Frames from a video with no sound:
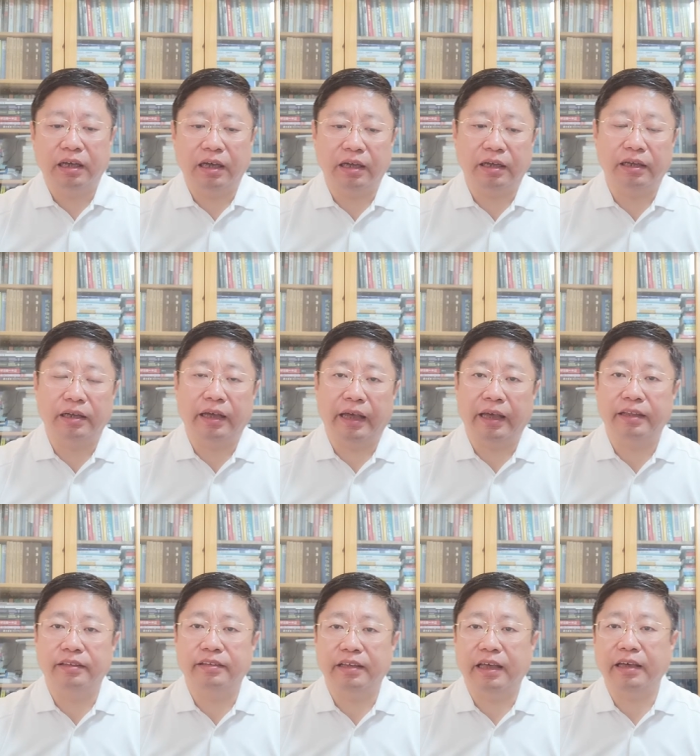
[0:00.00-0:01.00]

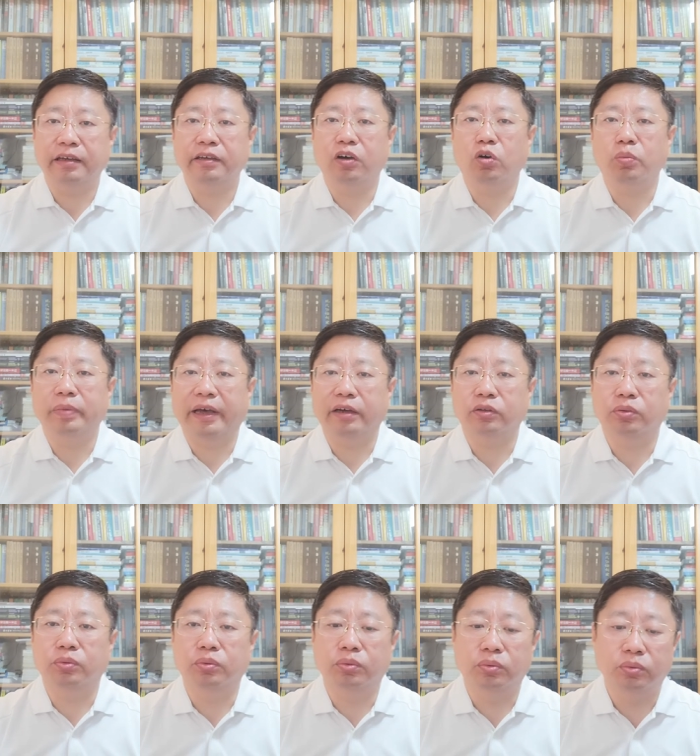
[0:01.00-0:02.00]
And then go back
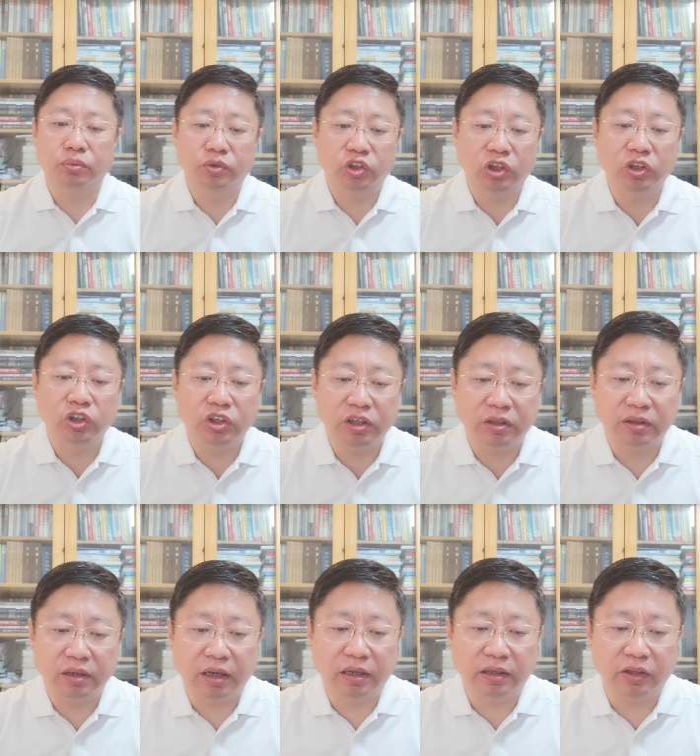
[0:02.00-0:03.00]
to Shenzhen.
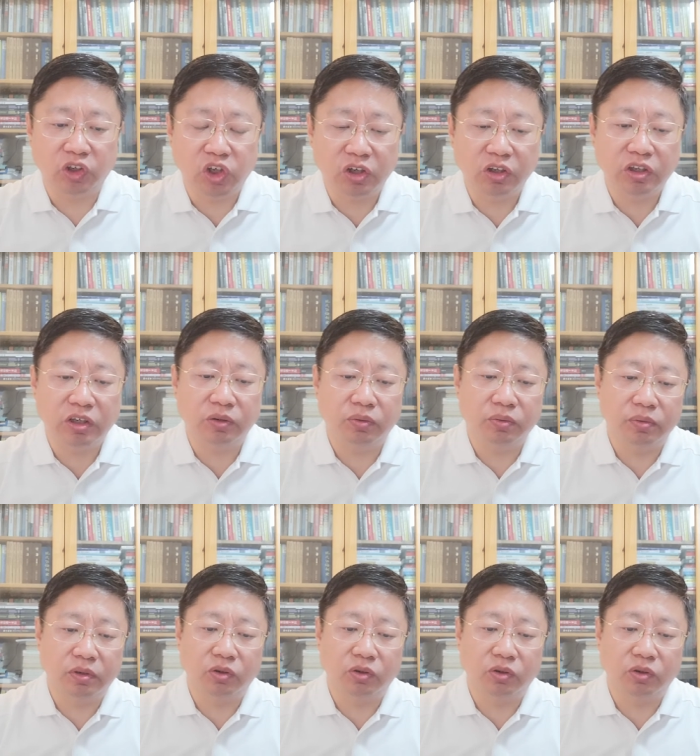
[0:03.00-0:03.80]
In Shenzhen,